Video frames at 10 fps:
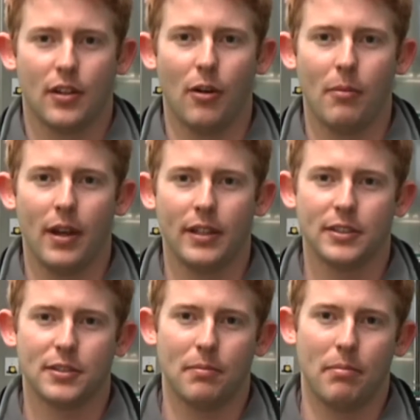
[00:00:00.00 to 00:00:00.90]

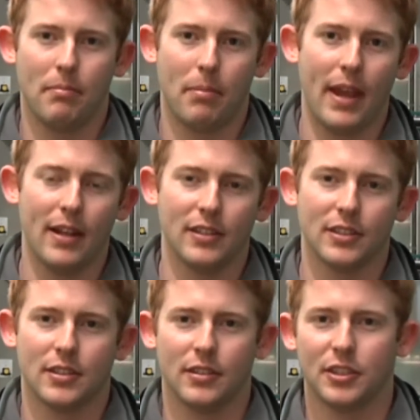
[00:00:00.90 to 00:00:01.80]
combines,
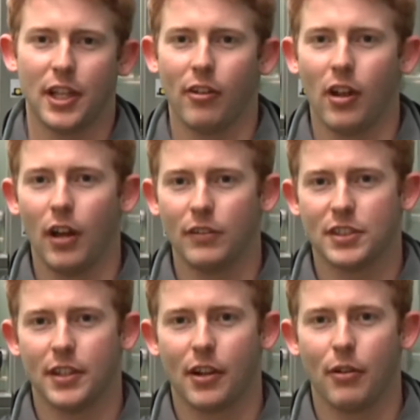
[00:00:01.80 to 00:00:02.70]
balers and general
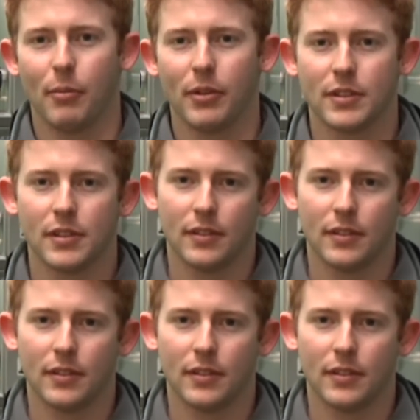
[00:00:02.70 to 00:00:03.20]
harvesting equipment.